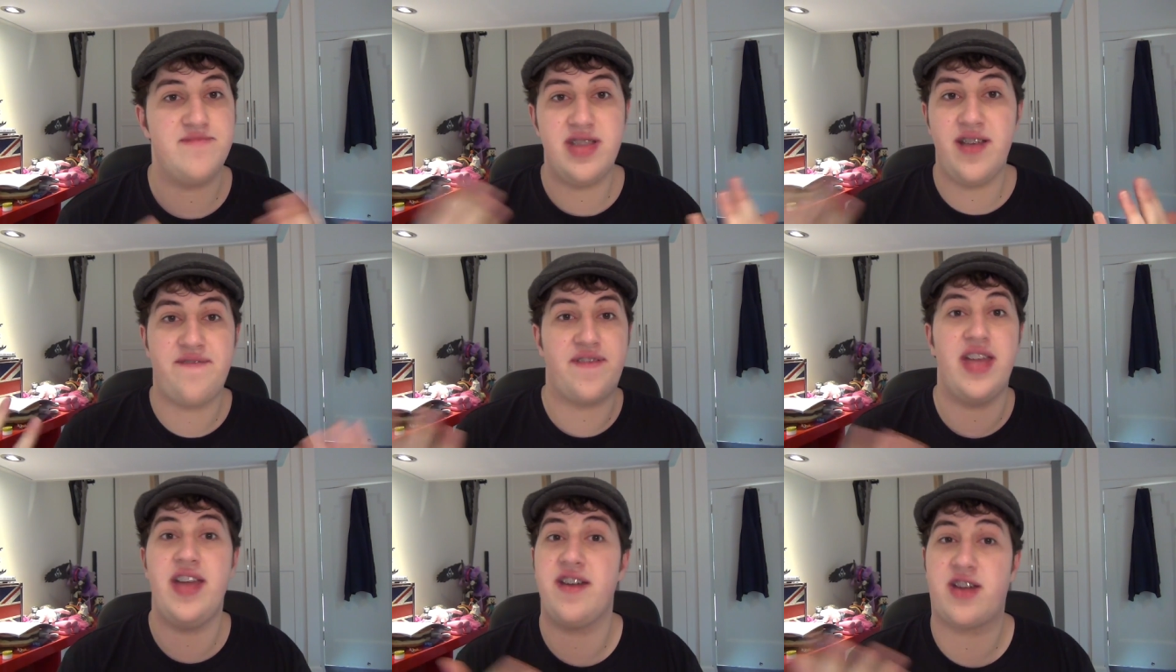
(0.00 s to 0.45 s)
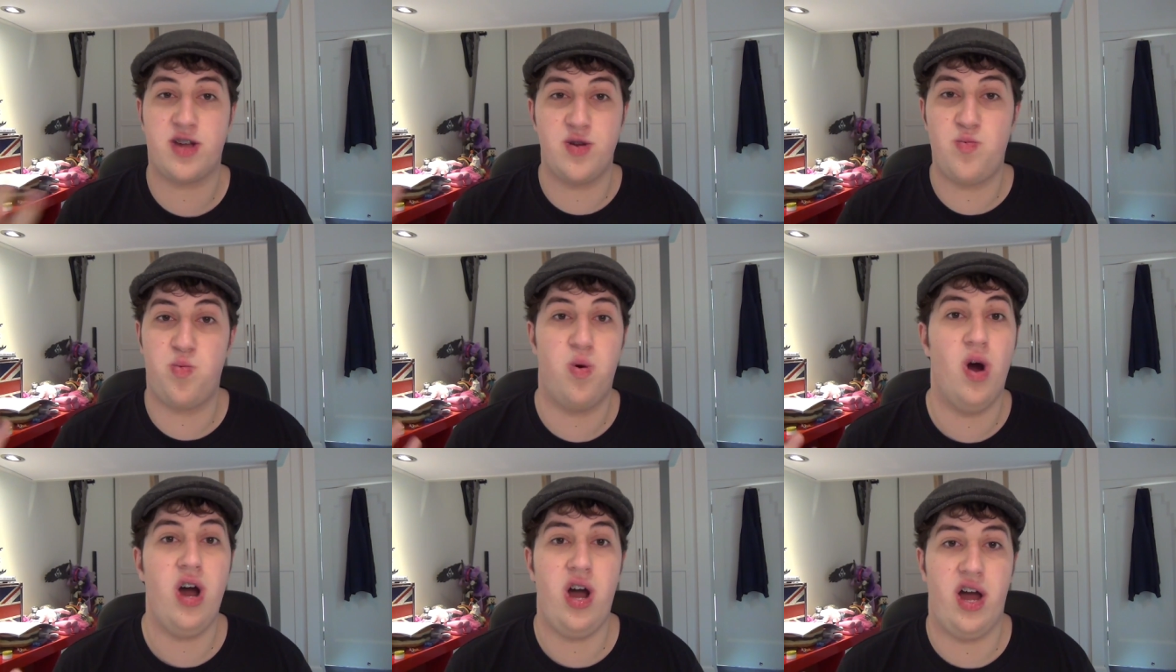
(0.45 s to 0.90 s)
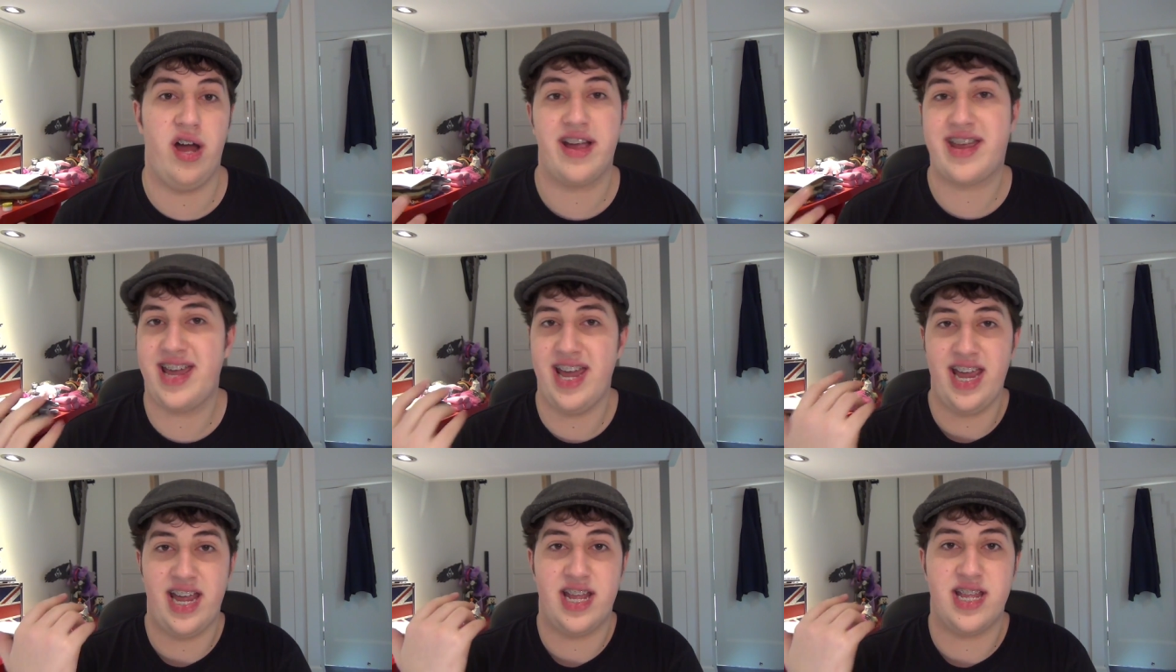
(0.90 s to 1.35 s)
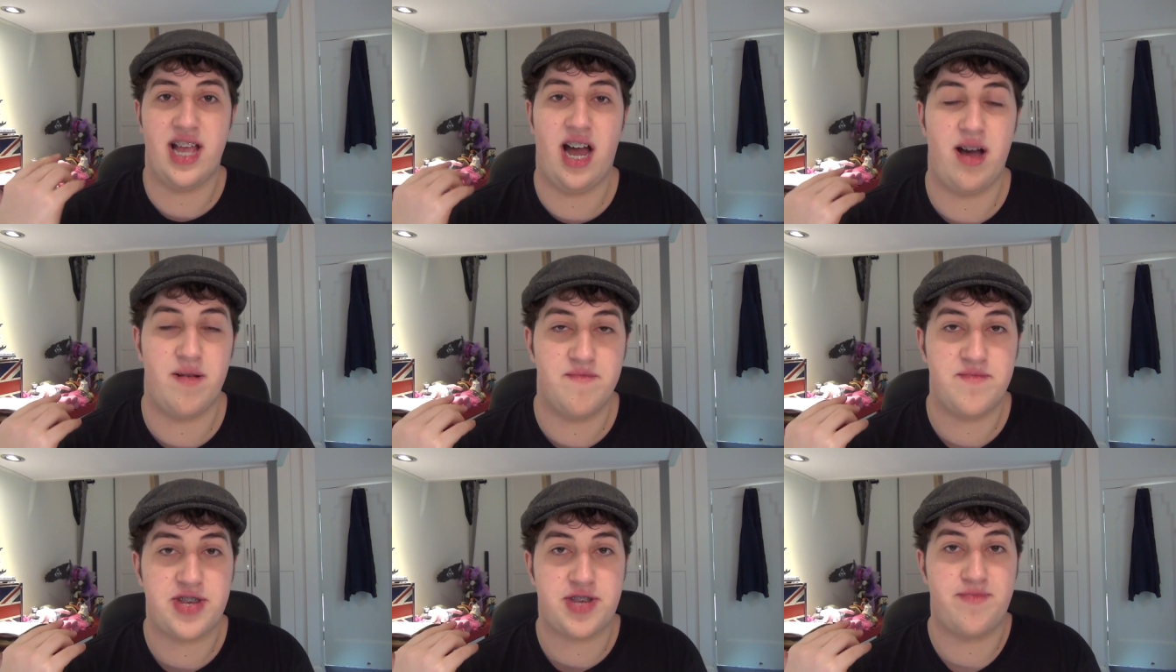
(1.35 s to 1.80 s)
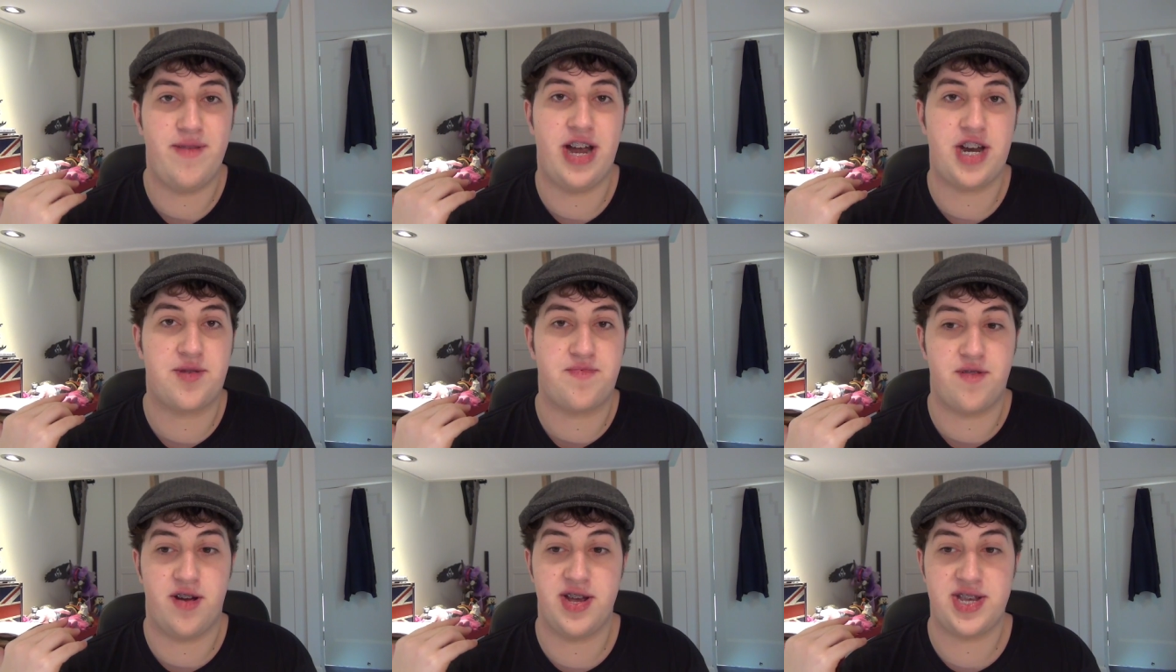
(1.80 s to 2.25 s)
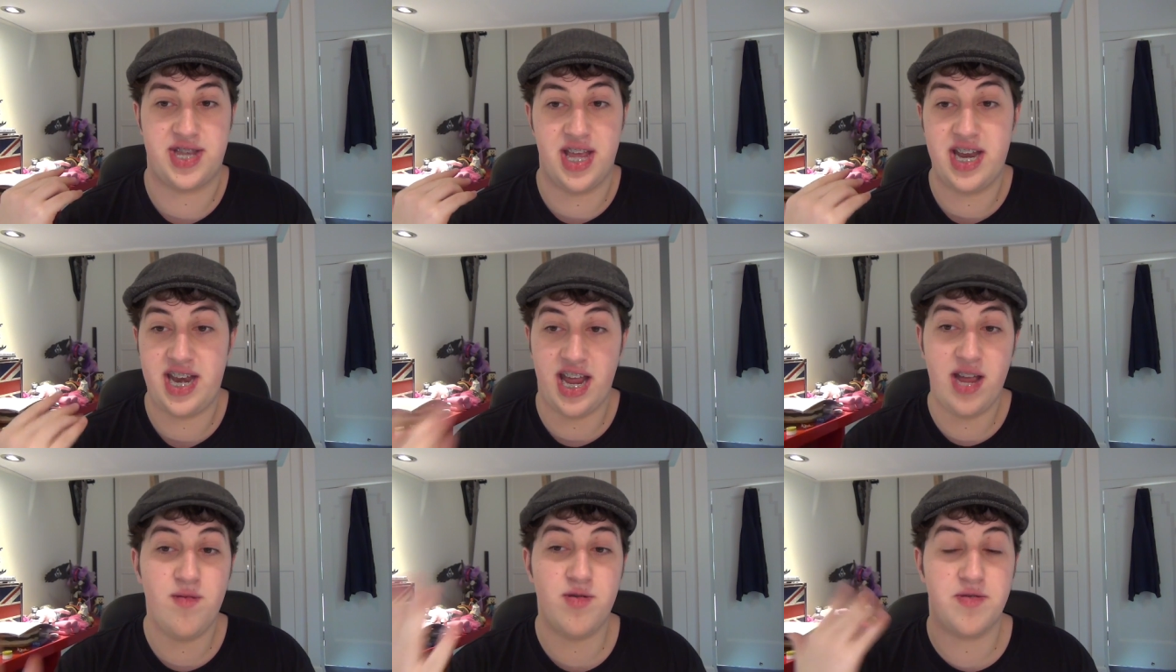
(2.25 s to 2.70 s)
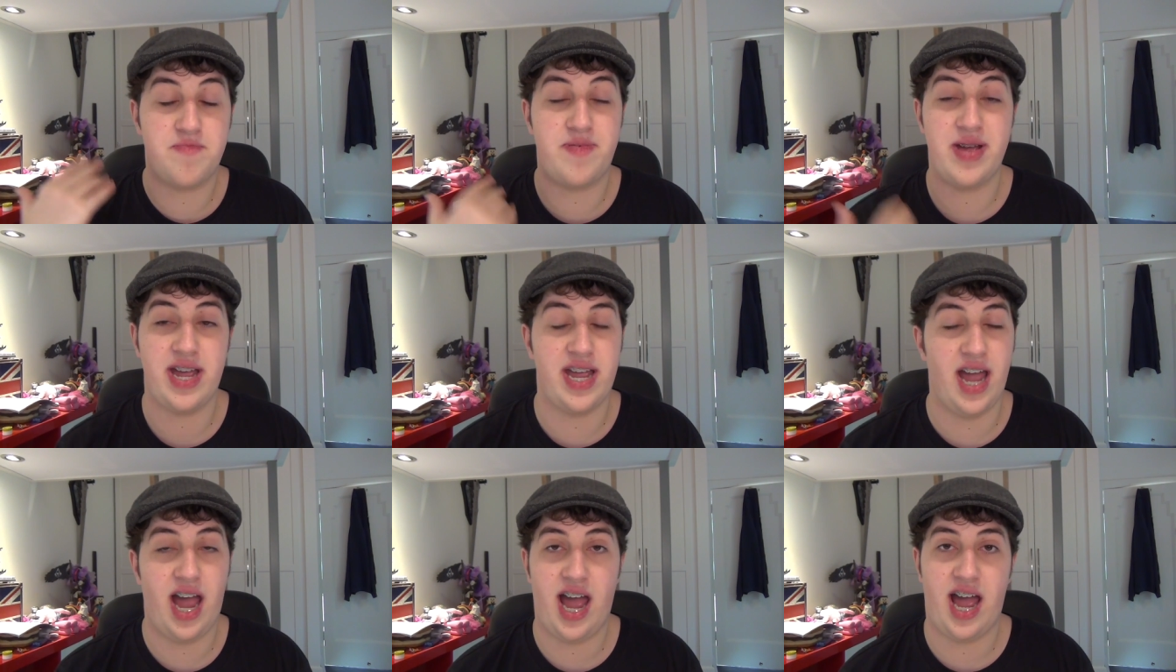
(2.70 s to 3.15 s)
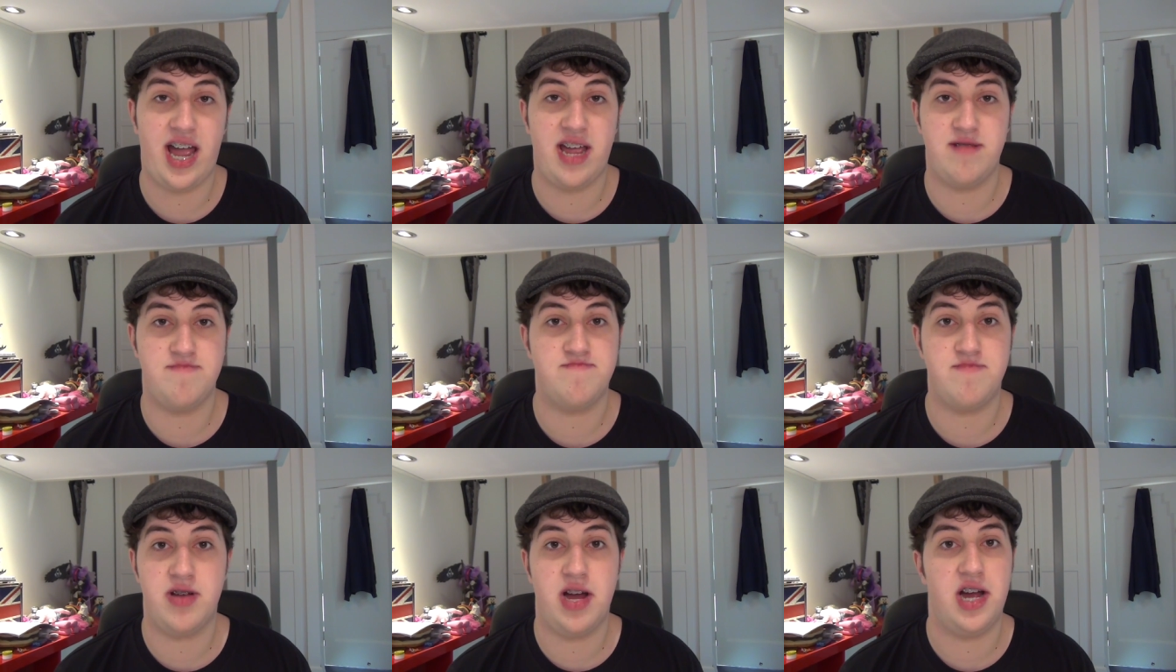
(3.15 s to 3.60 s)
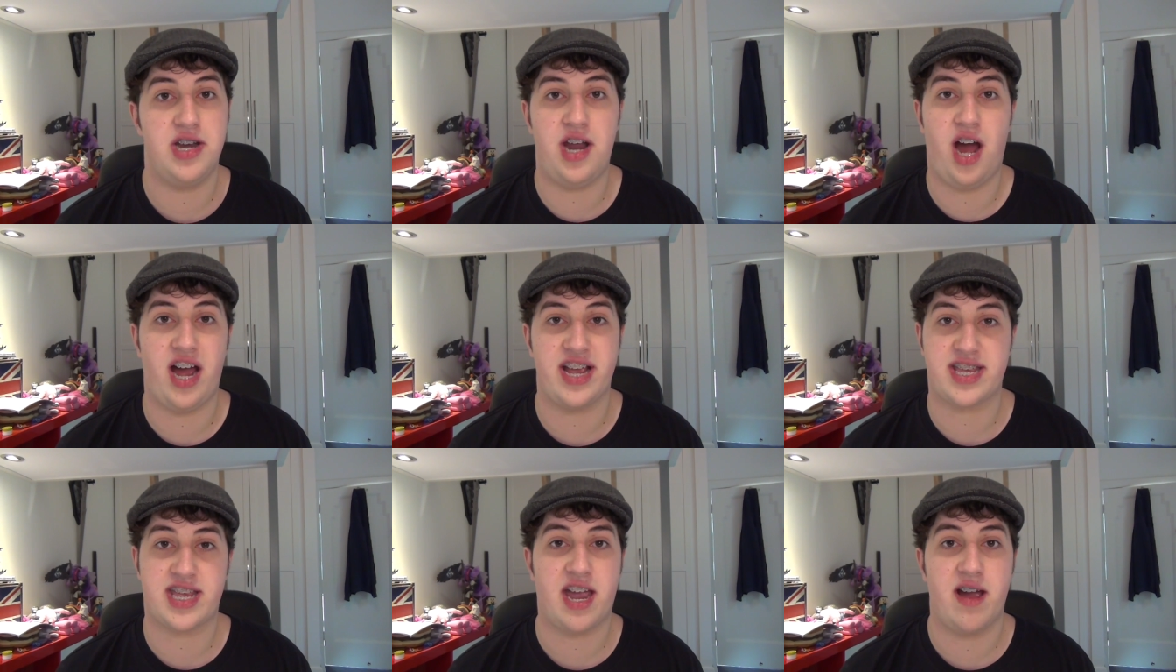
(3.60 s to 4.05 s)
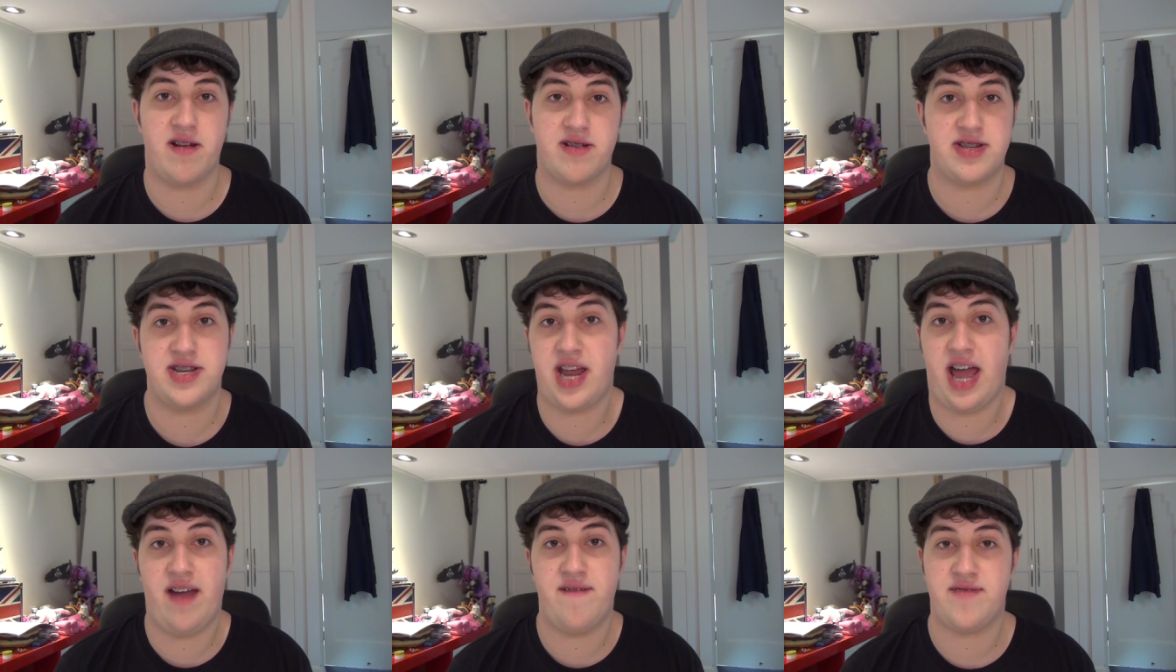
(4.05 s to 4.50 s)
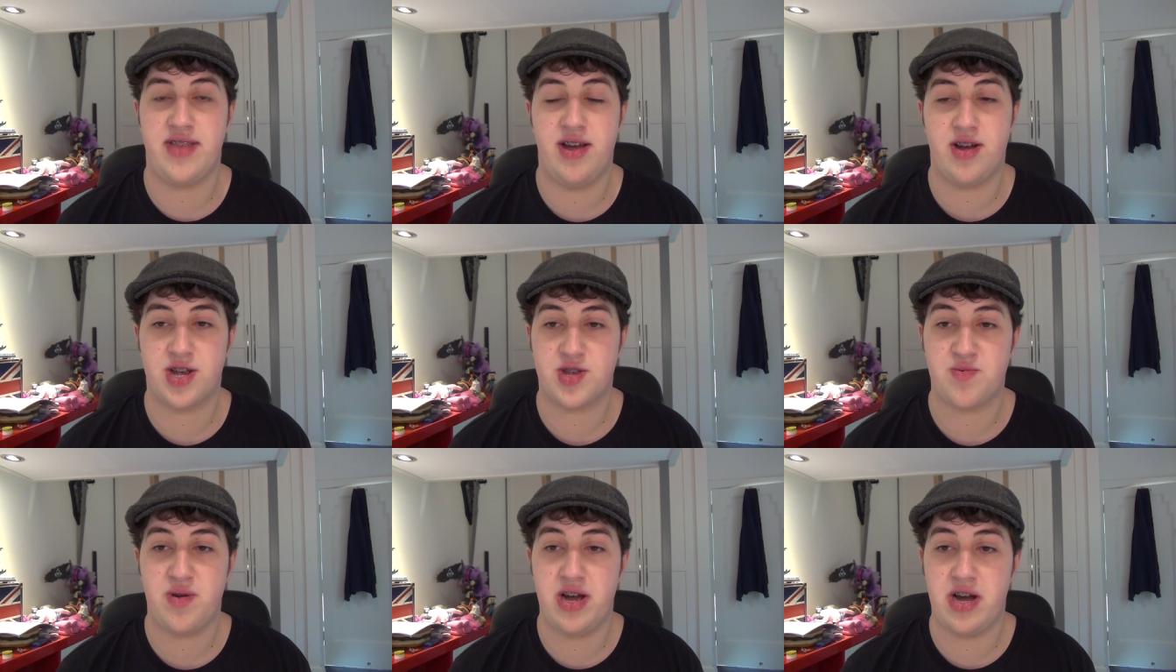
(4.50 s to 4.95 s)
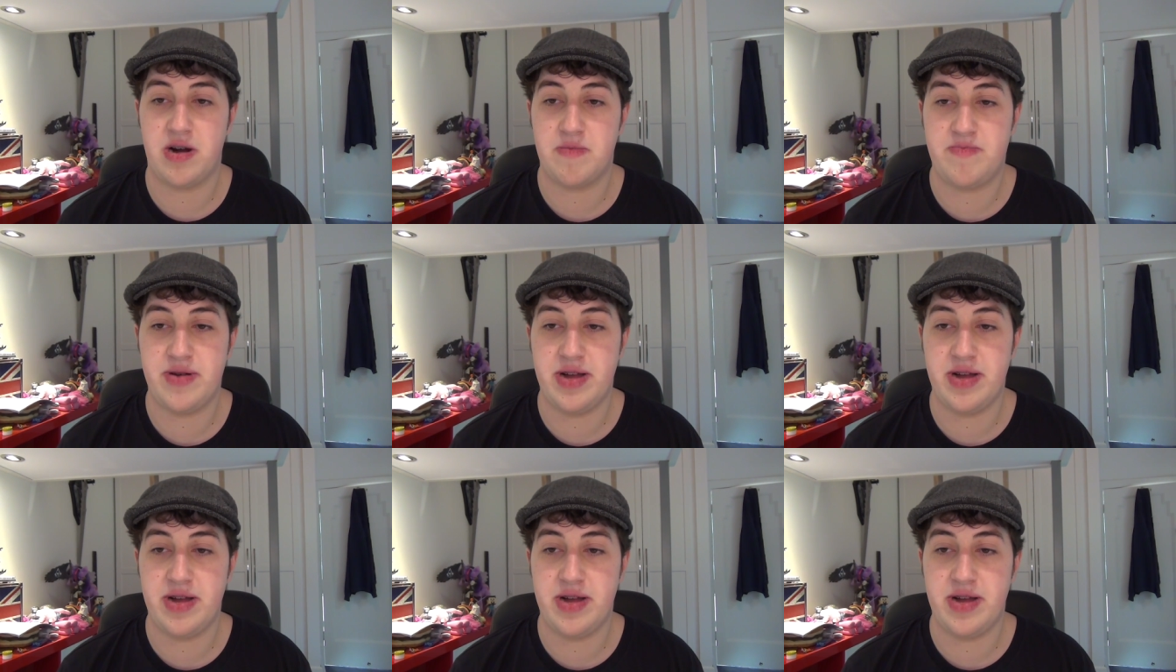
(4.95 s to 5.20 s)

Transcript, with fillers: if he could work in um, Smash Bros, then he would be a, a nice character to have there as well.